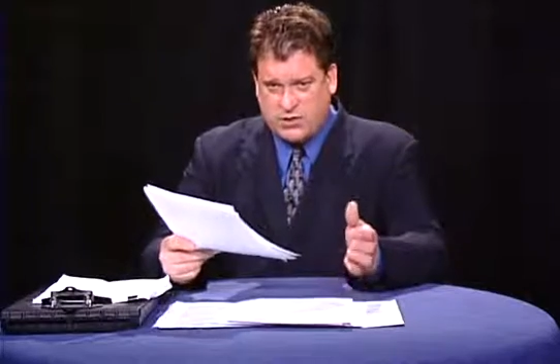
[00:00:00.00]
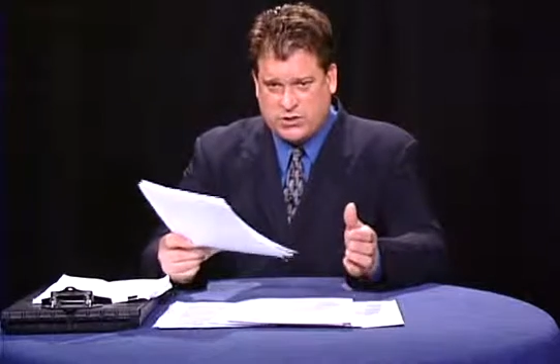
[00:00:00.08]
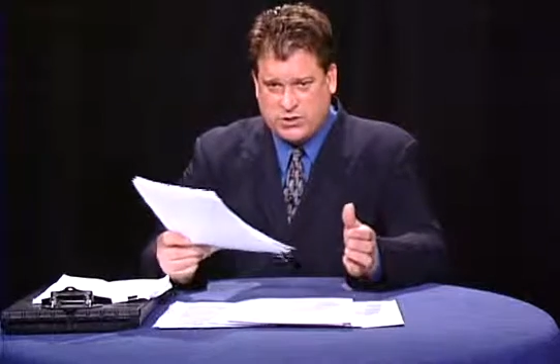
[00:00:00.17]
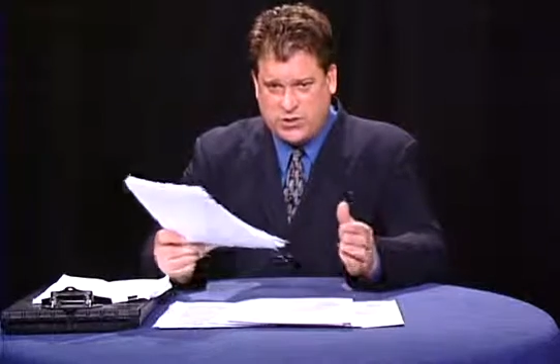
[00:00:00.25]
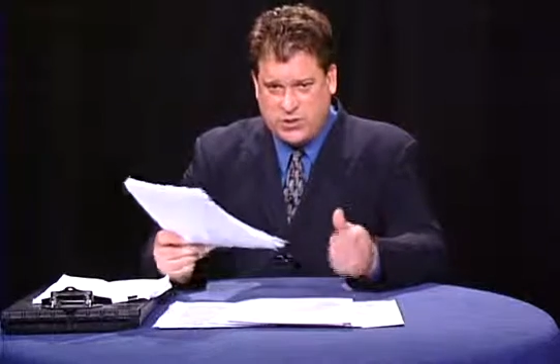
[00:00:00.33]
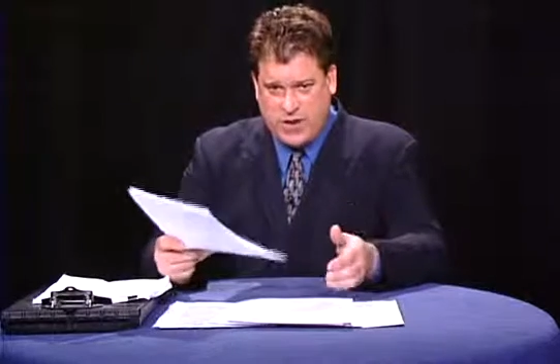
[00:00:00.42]

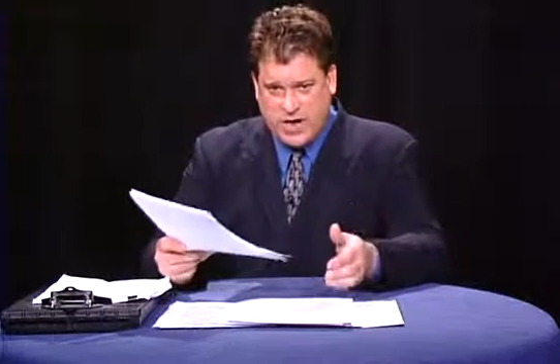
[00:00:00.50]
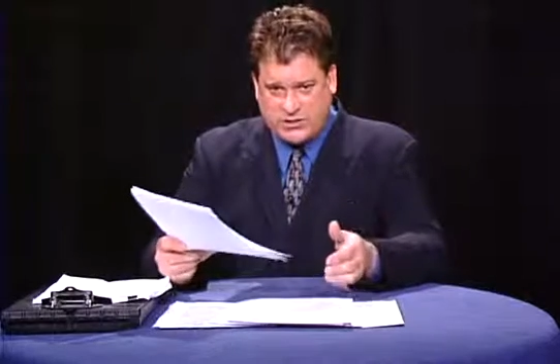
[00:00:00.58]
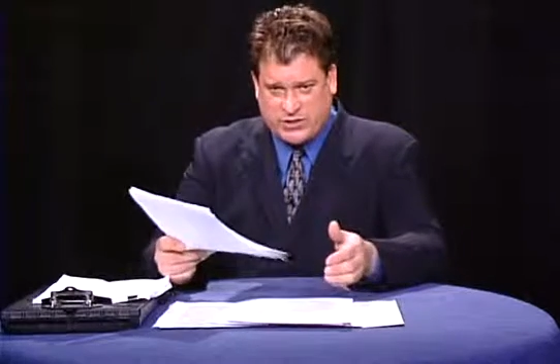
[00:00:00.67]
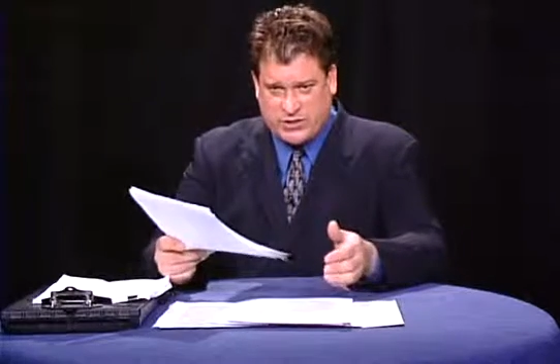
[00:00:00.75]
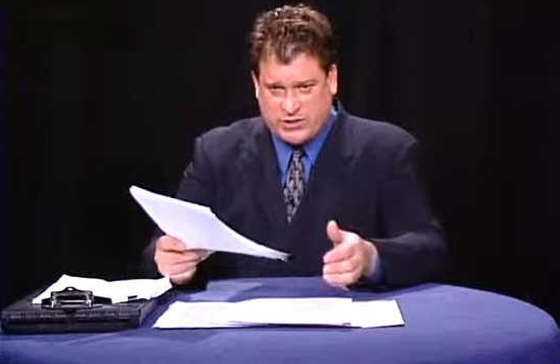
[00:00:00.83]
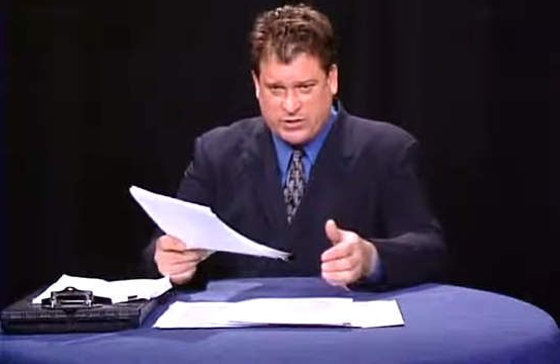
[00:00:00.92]
to
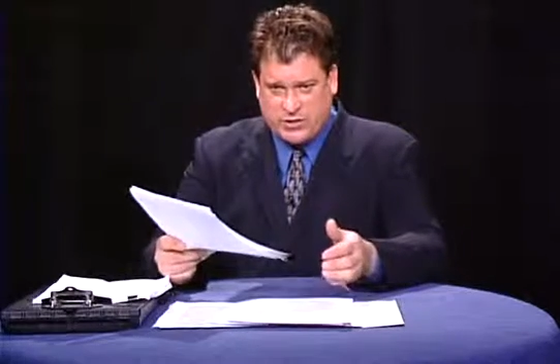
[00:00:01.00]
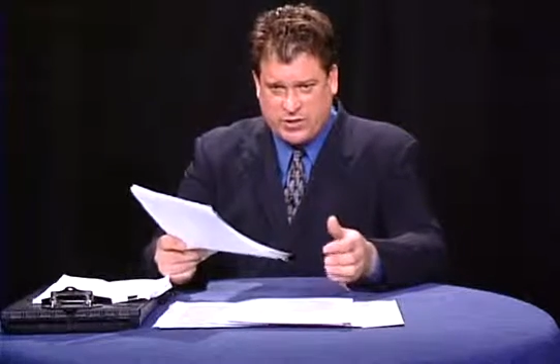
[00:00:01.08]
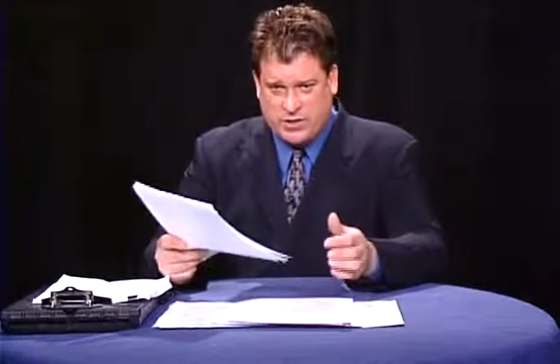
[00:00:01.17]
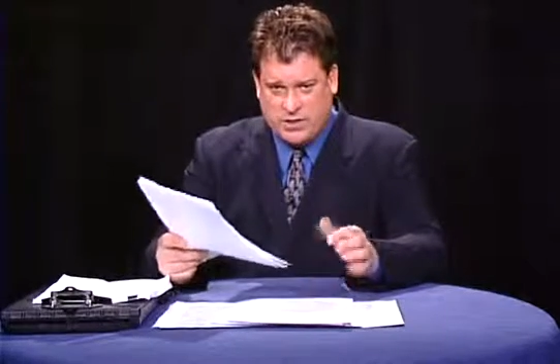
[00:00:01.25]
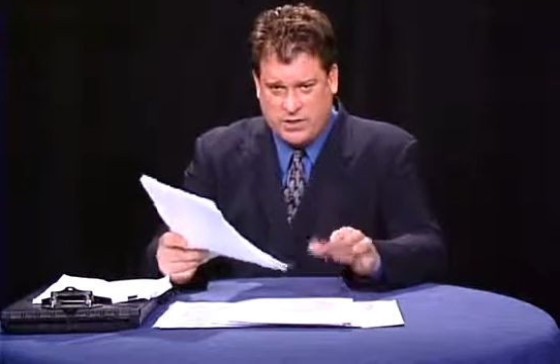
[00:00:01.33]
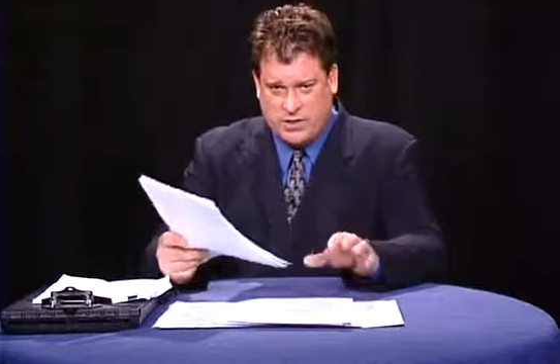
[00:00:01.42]
prosecute
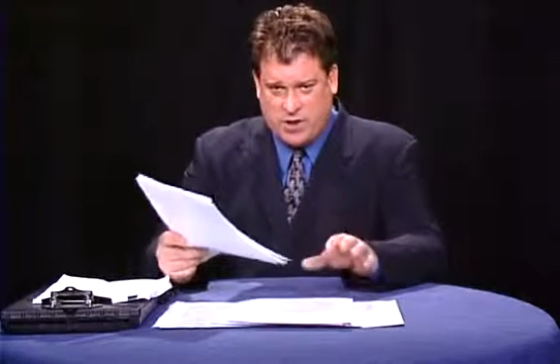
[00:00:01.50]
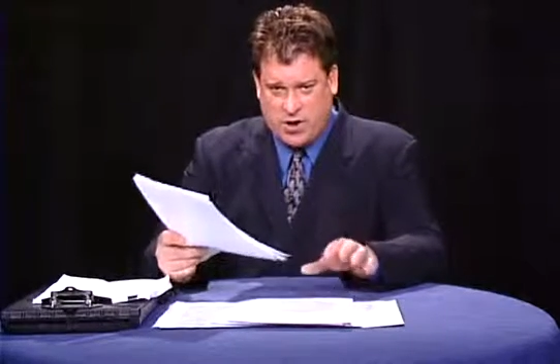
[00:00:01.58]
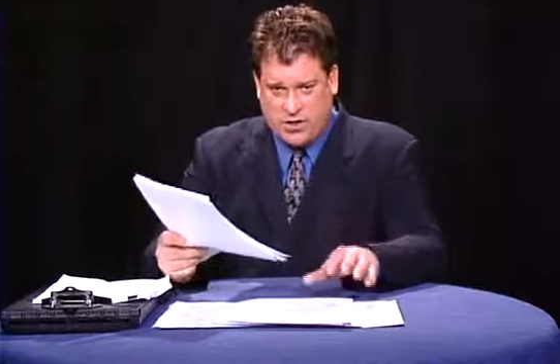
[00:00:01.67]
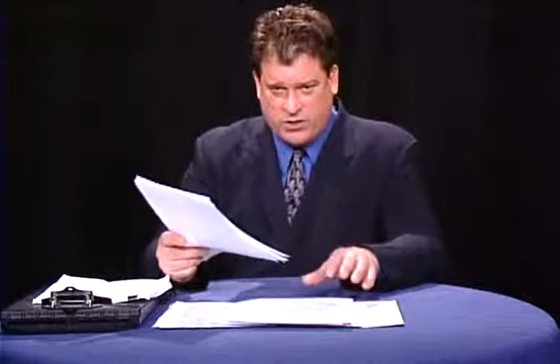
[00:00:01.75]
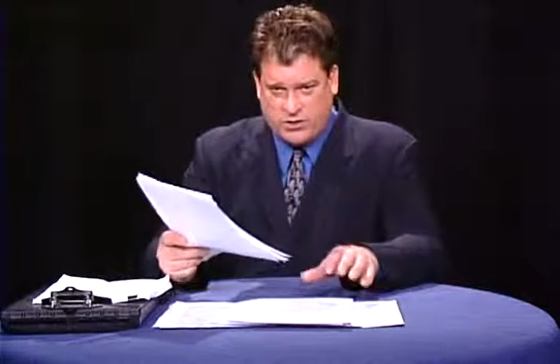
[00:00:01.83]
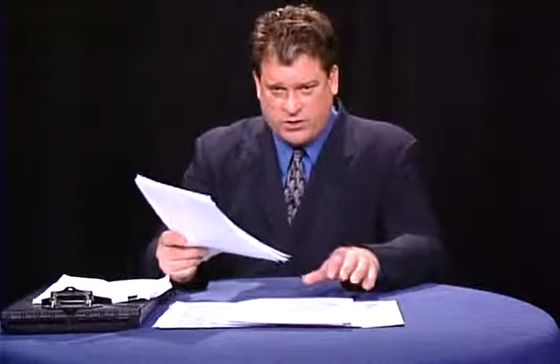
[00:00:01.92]
in
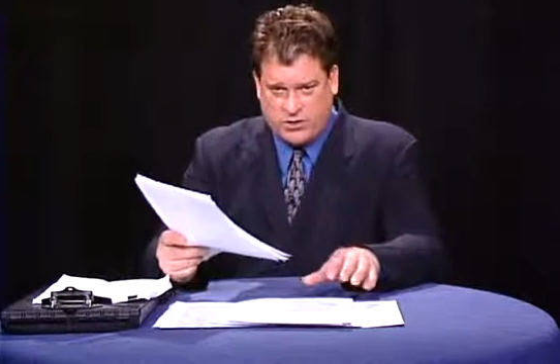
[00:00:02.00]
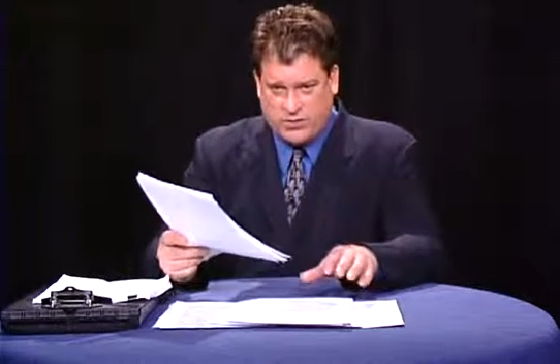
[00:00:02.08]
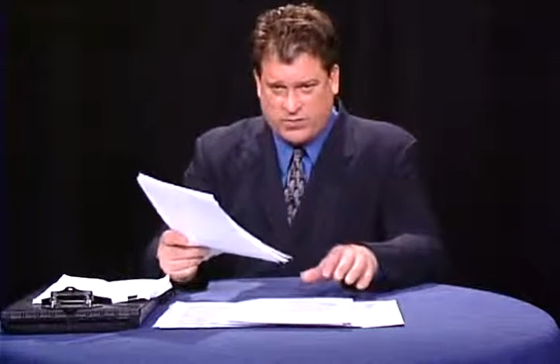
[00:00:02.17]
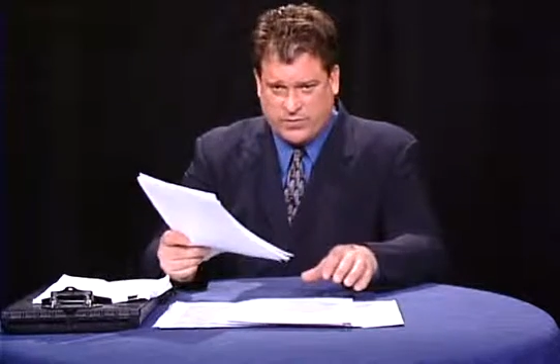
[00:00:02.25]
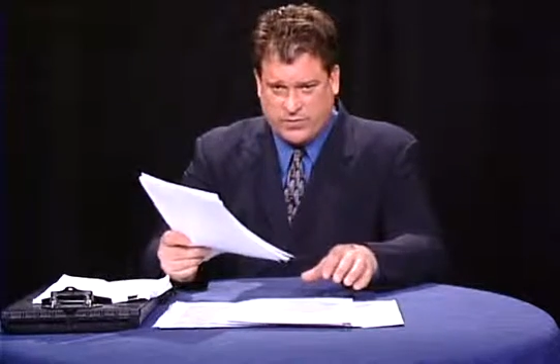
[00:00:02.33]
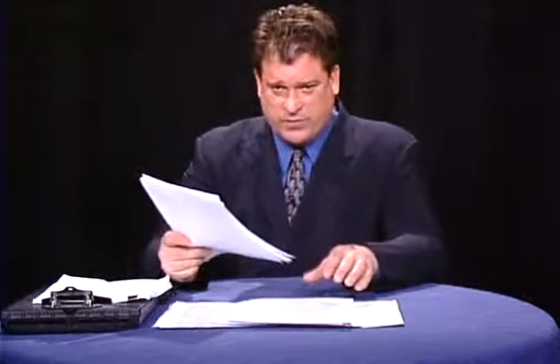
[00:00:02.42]
Article
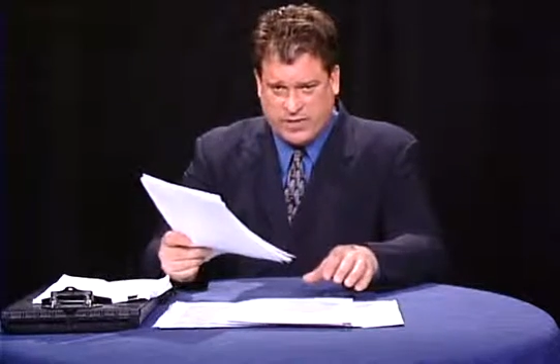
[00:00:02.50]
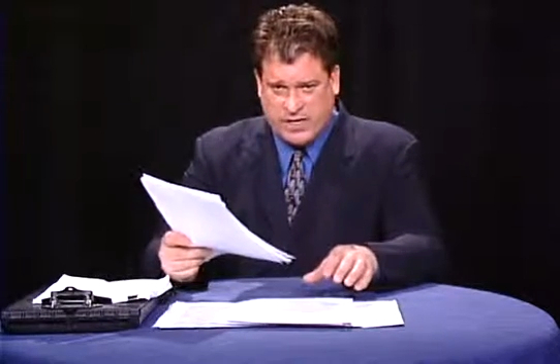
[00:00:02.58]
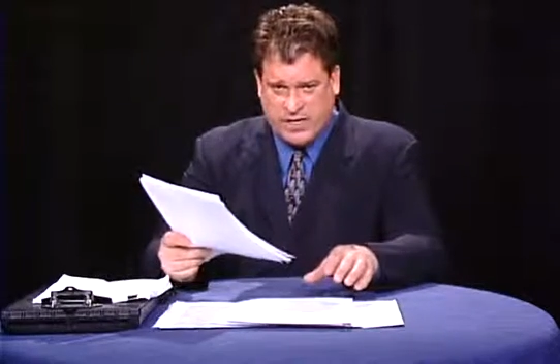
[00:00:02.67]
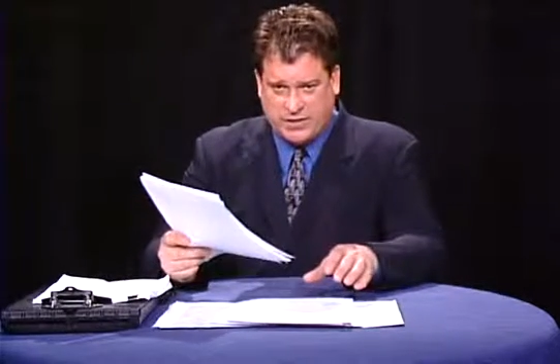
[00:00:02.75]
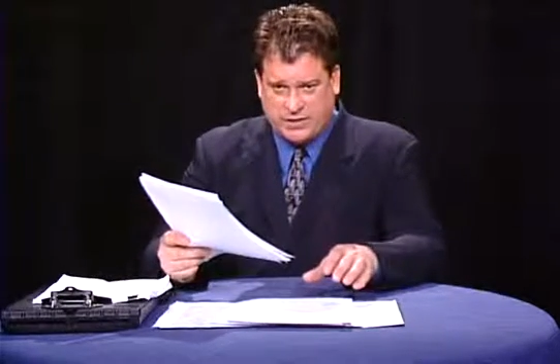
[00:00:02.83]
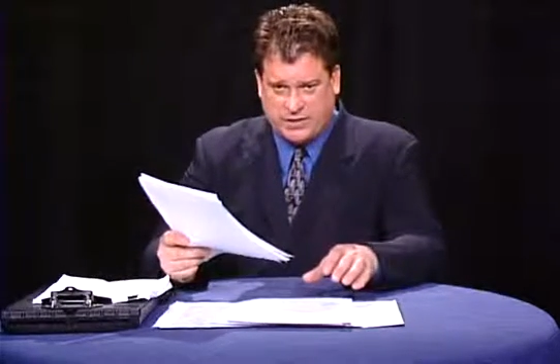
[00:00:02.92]
2
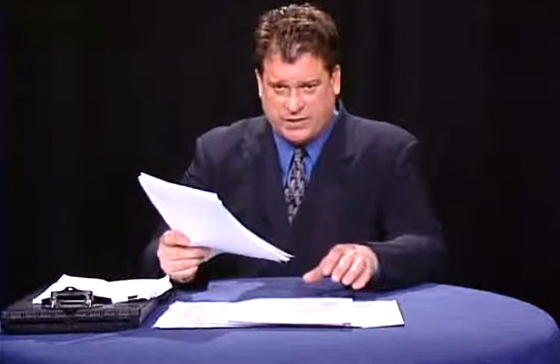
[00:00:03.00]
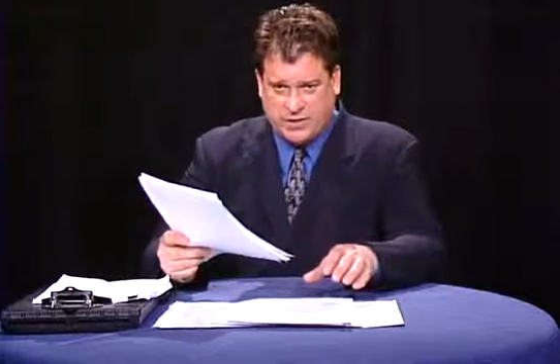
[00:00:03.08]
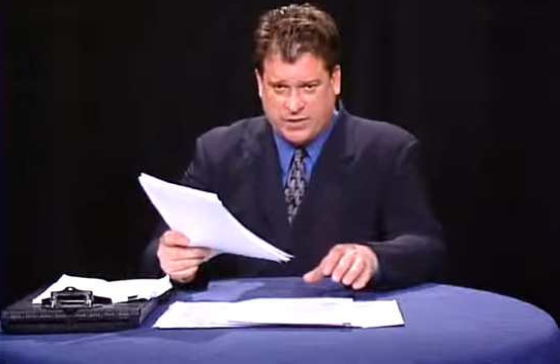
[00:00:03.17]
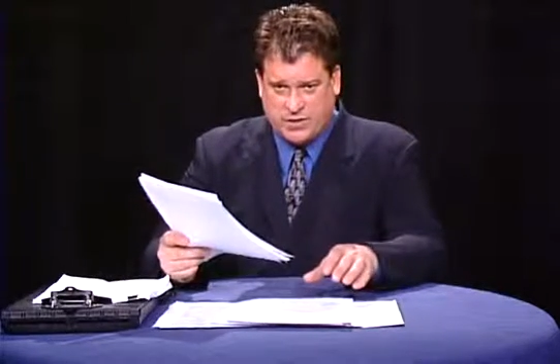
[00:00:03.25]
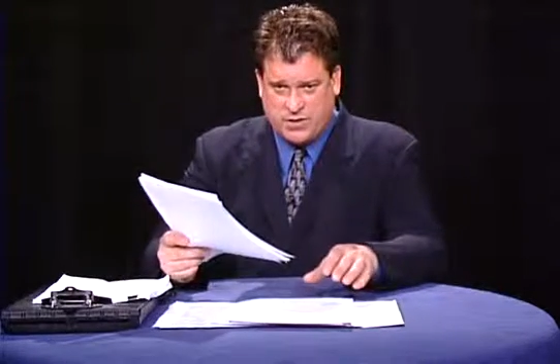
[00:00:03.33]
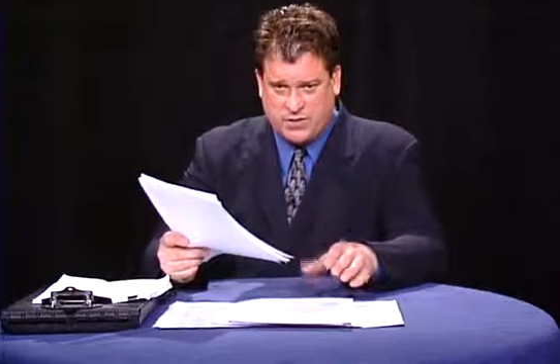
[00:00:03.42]
proceedings
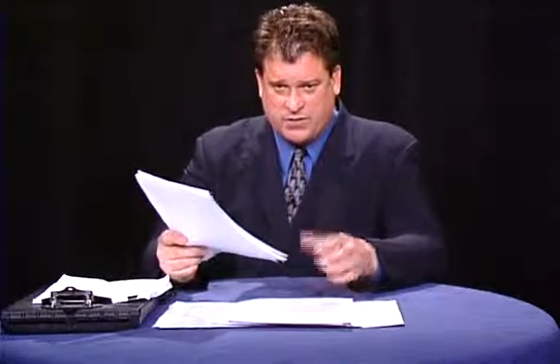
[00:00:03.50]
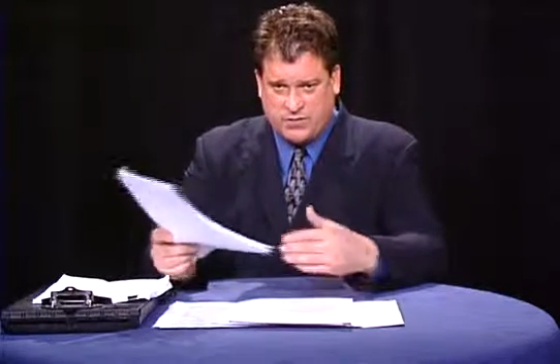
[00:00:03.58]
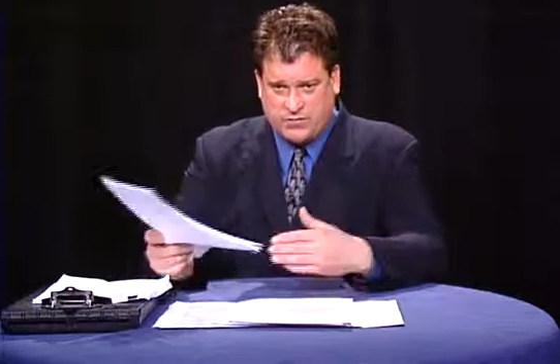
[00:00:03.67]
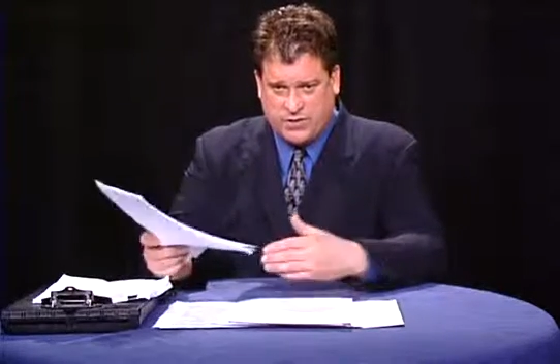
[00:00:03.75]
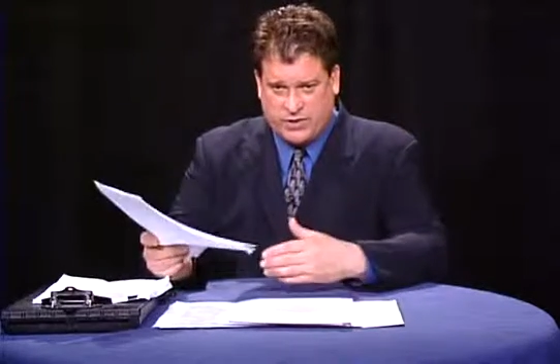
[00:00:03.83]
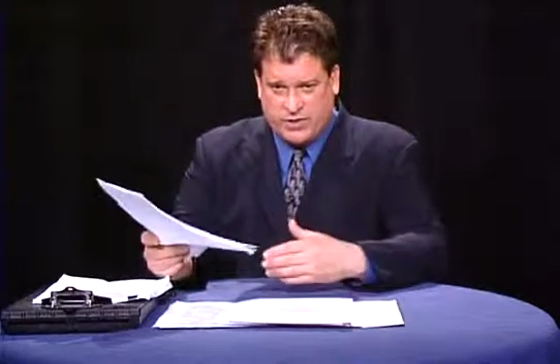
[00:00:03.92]

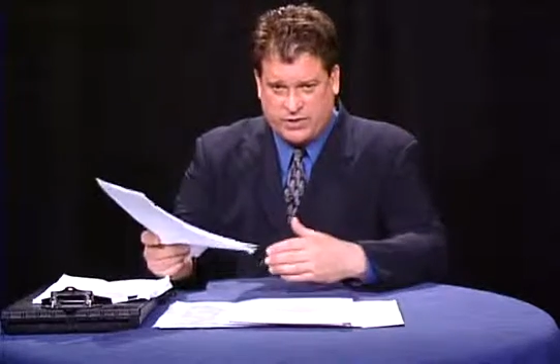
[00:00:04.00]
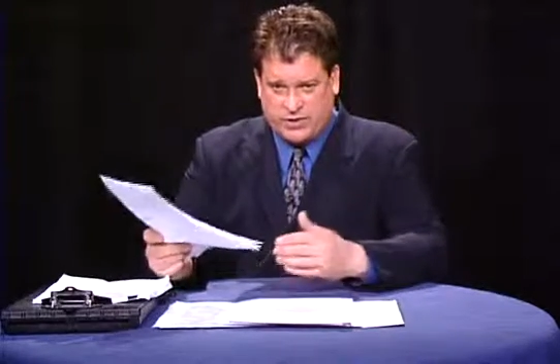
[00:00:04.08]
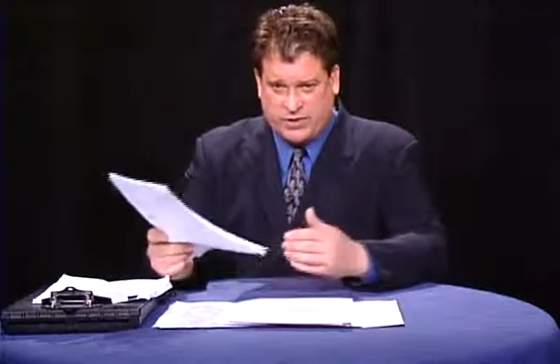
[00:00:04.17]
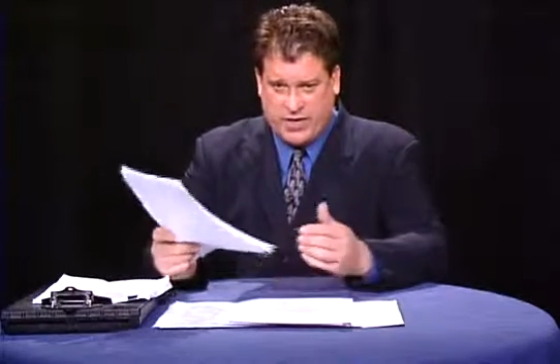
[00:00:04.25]
civilians